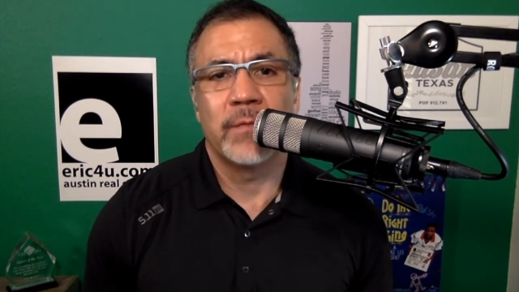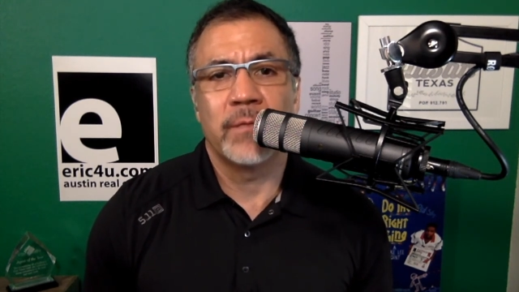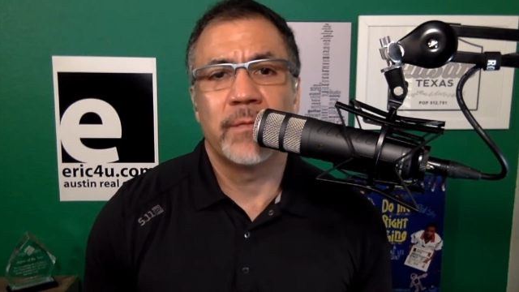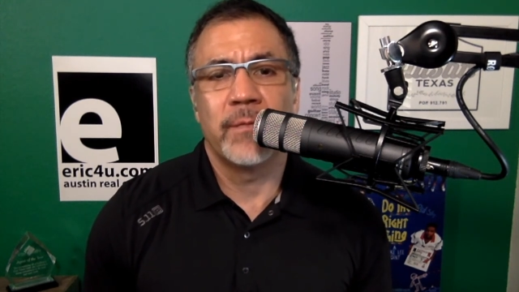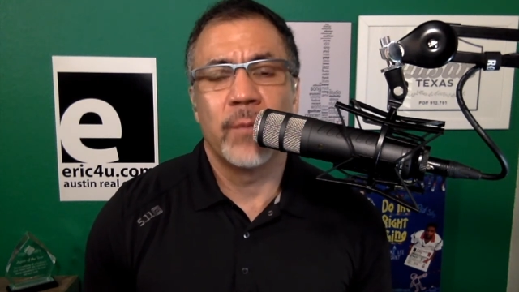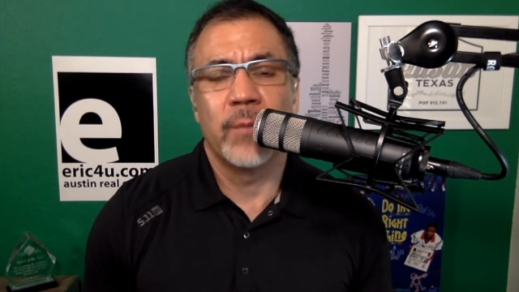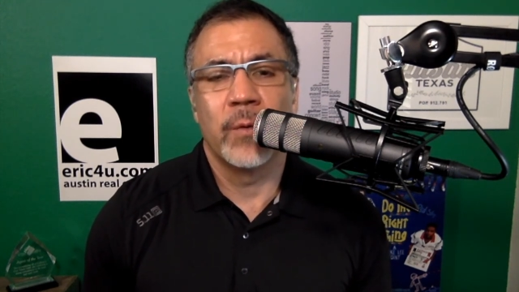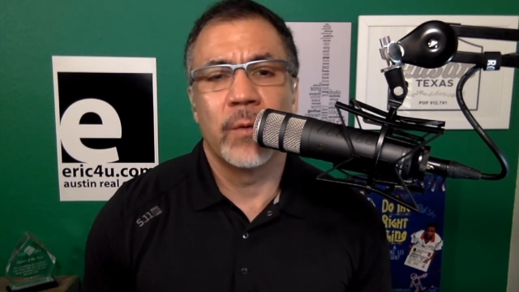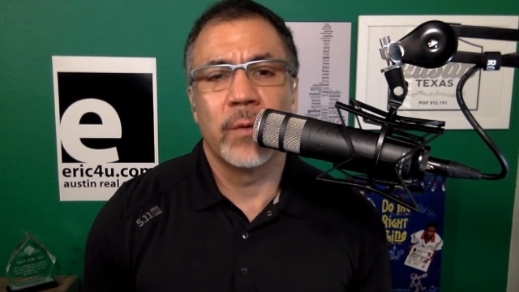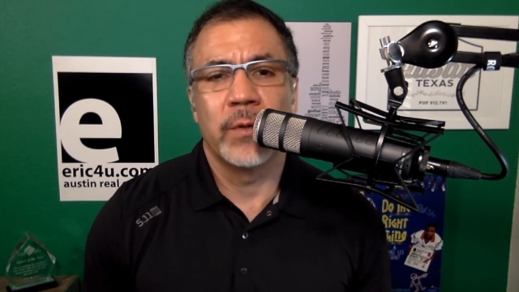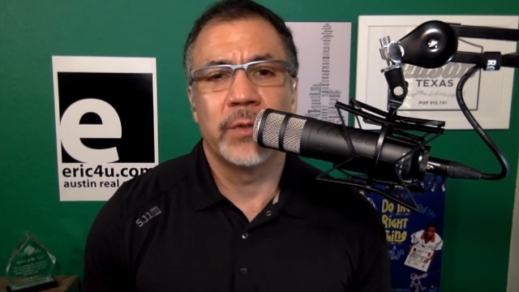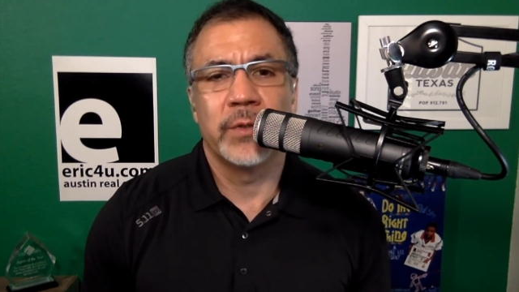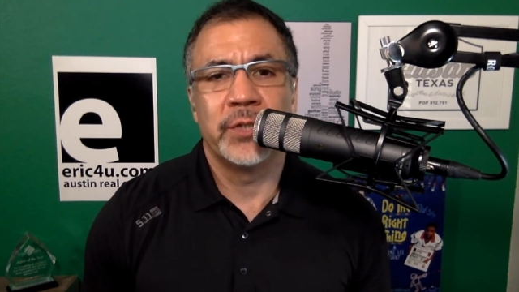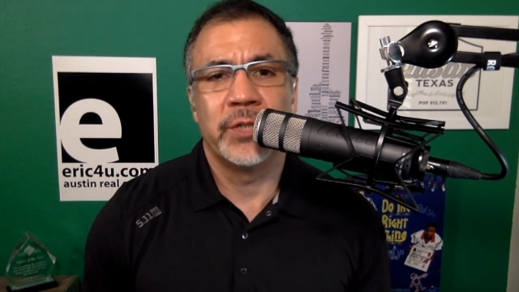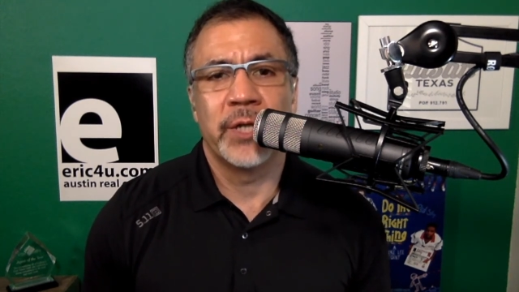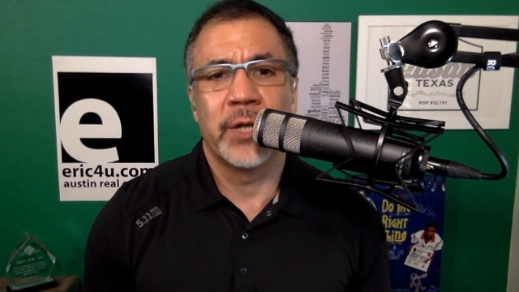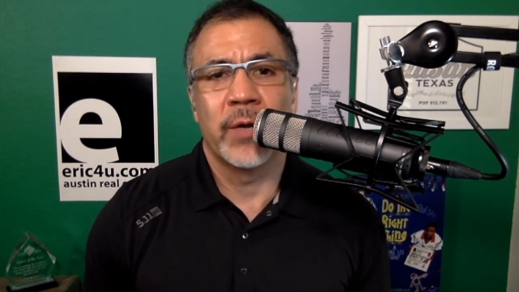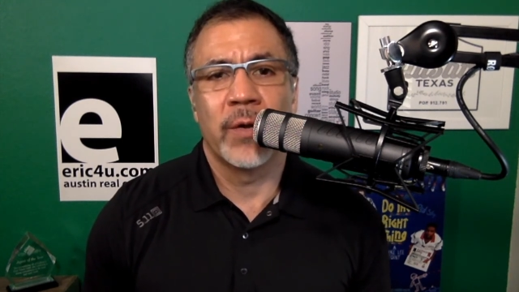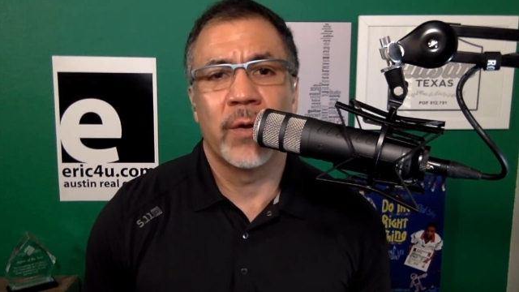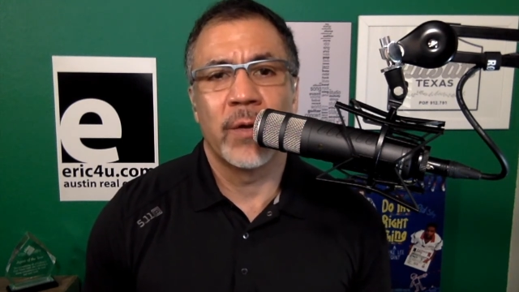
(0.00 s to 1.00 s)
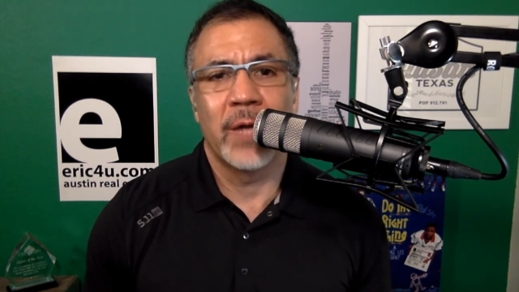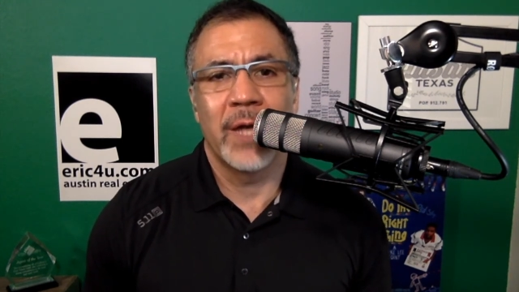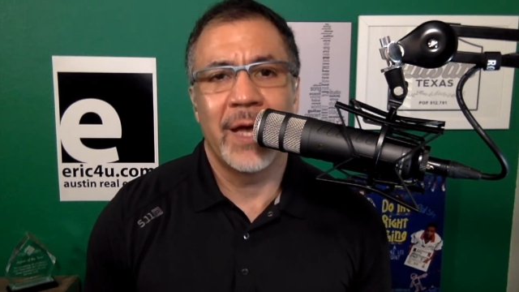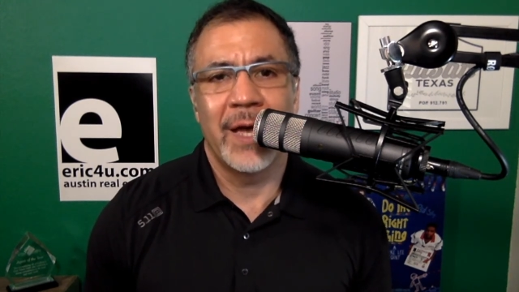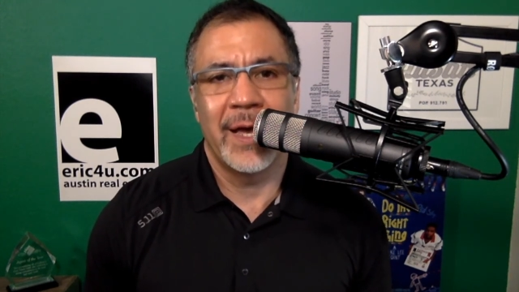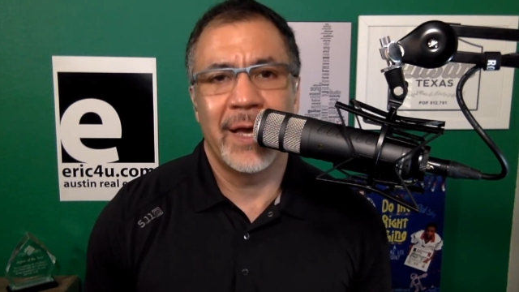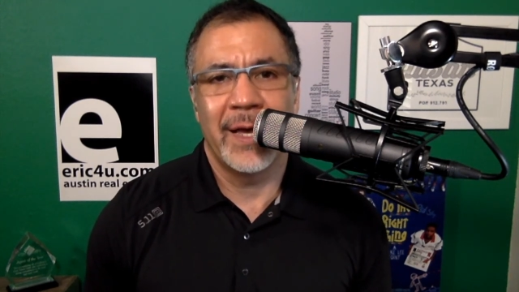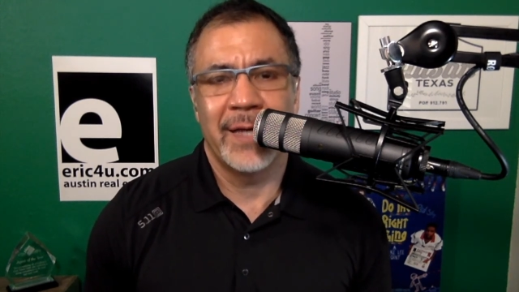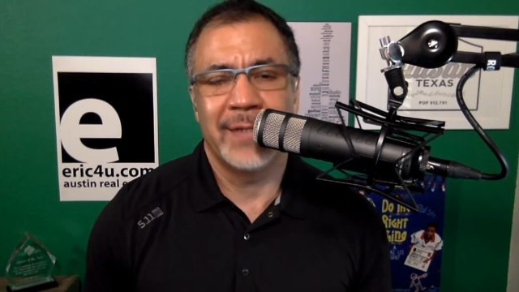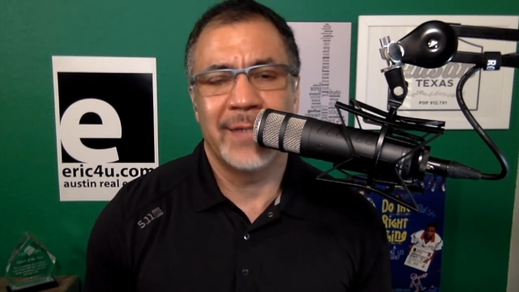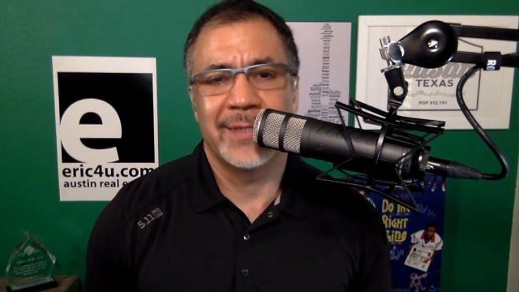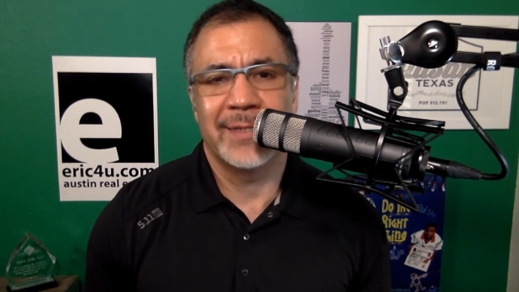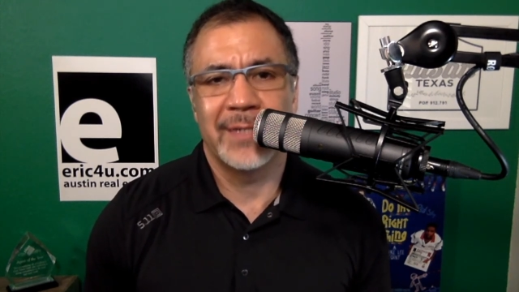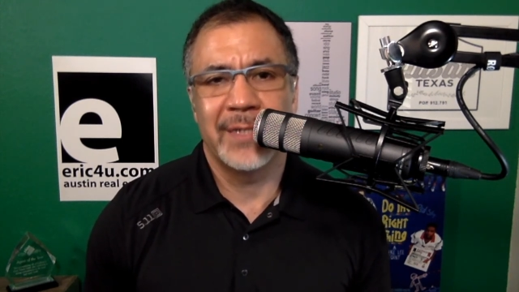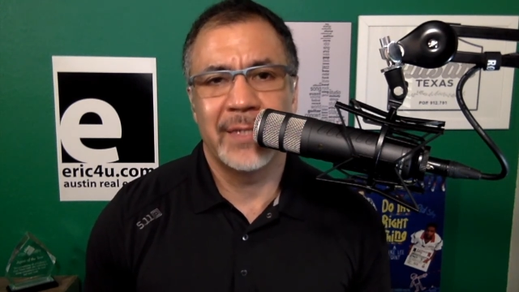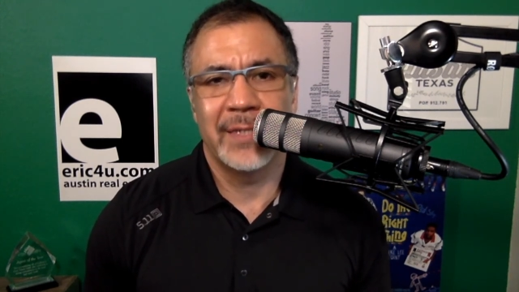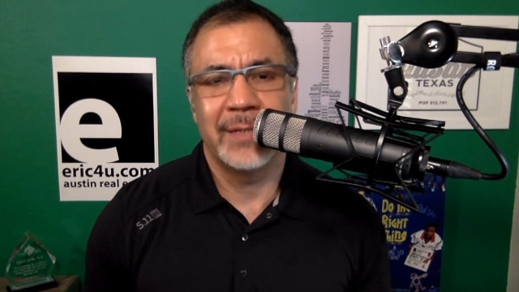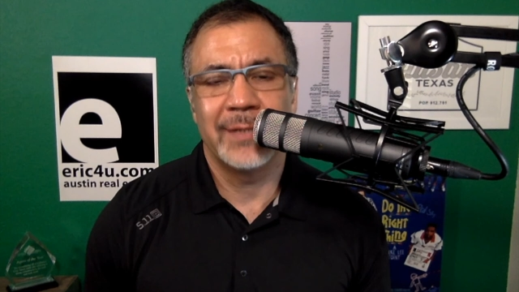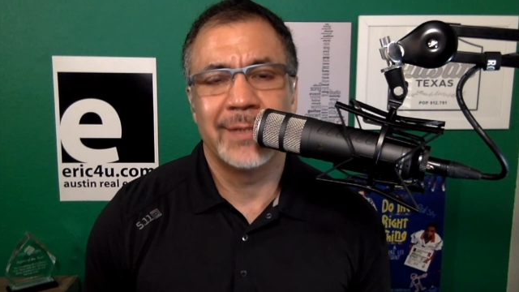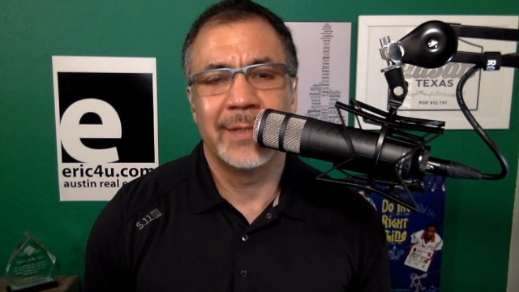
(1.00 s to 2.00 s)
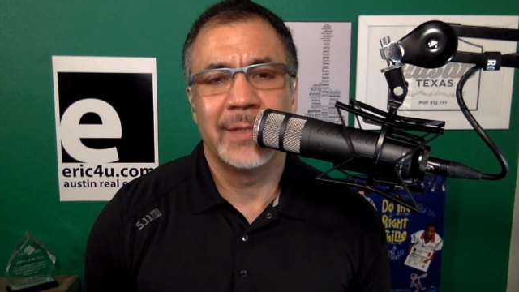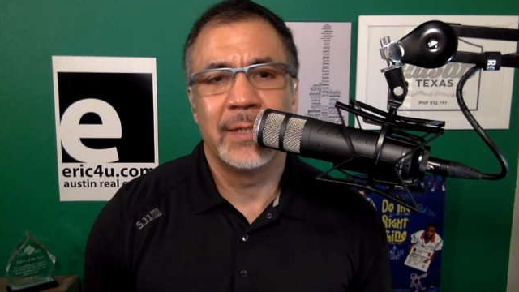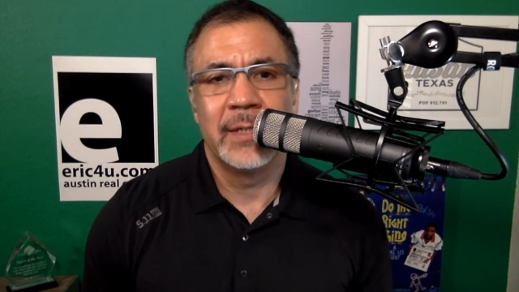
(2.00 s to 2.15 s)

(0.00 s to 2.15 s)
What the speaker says: for Jarrell ISD.